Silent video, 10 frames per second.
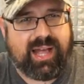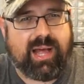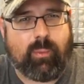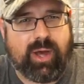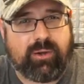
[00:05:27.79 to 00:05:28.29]

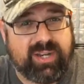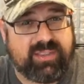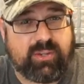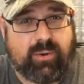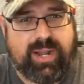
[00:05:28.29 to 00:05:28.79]
hot water
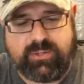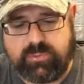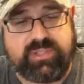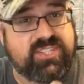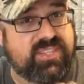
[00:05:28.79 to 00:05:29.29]
hitting the grounds,
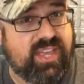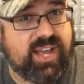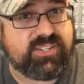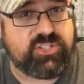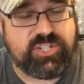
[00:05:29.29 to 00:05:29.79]
releasing the
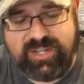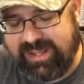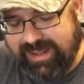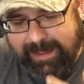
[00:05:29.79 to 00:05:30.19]
oxygen.